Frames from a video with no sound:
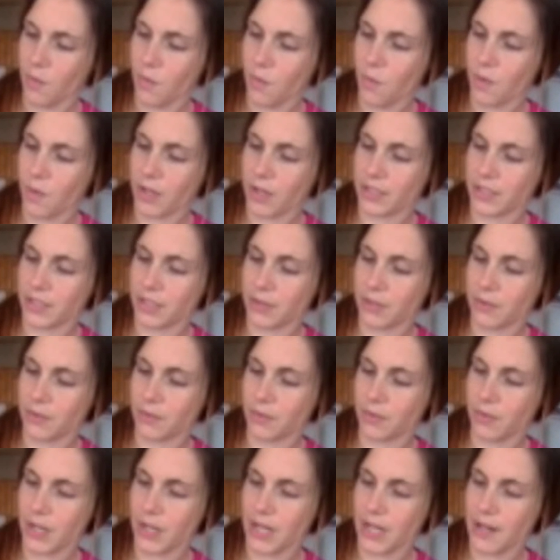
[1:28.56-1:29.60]
1, 2,
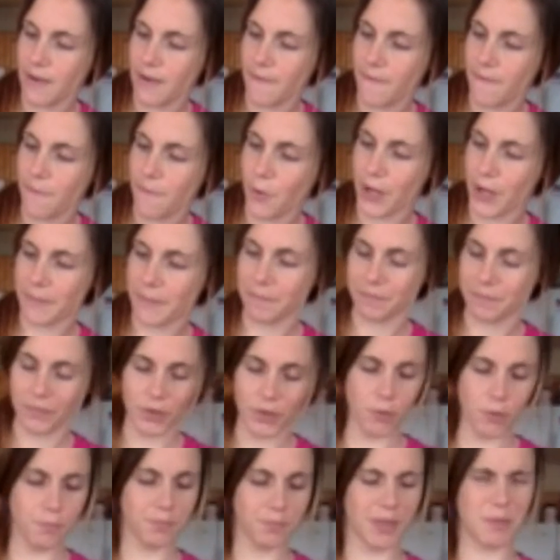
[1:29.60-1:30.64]
3, 4.
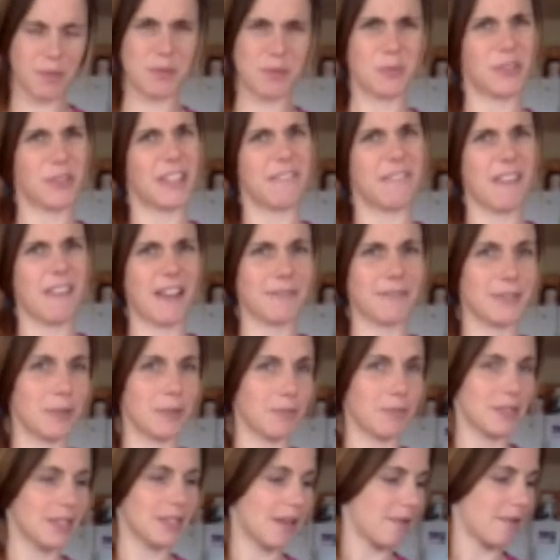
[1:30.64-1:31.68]
Oop, that was more like 5, so
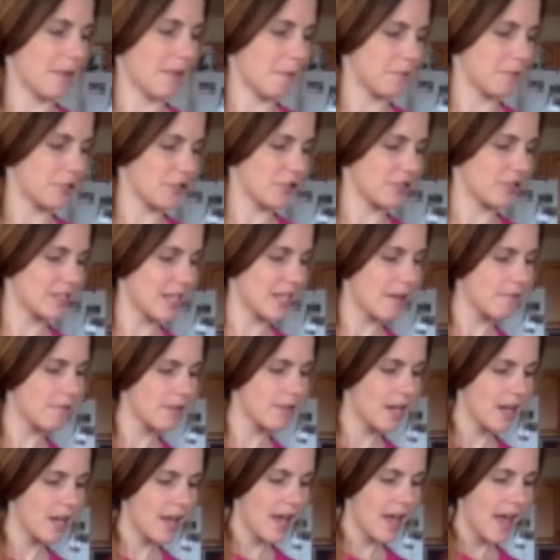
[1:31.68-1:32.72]
we'll see how that one turns out.
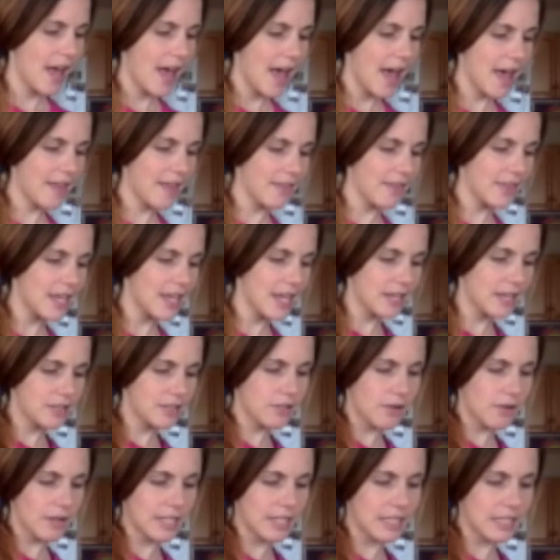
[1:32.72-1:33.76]
And then go
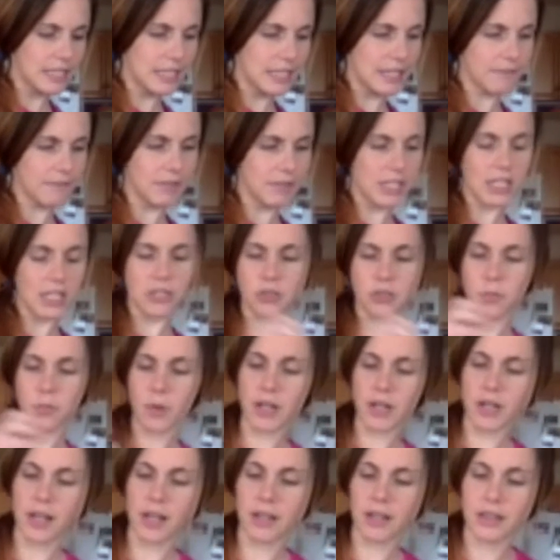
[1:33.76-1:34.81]
ahead and give each
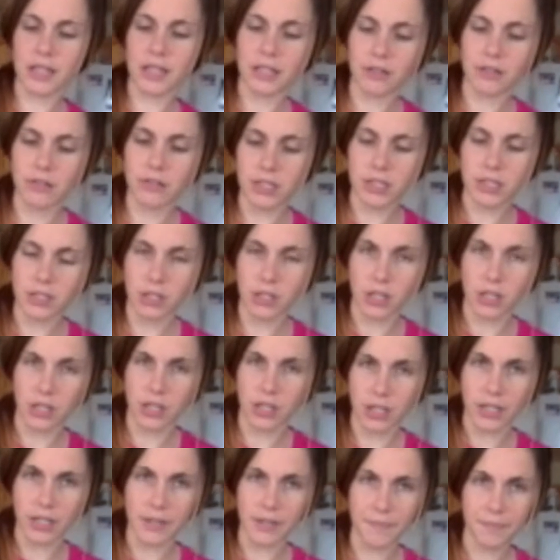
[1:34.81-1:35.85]
one a little
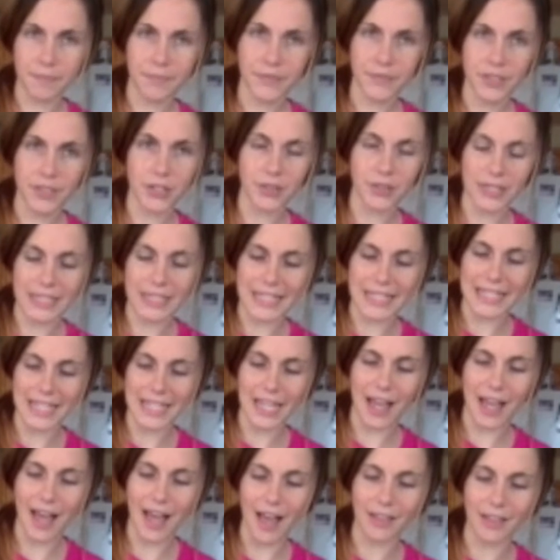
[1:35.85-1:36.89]
stir so you can see the
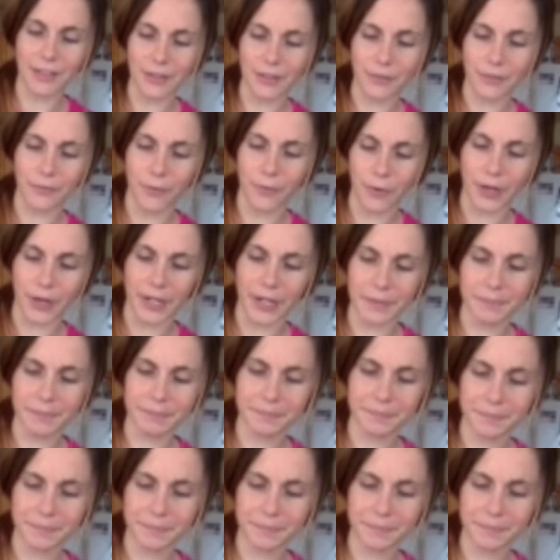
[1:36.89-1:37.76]
color form.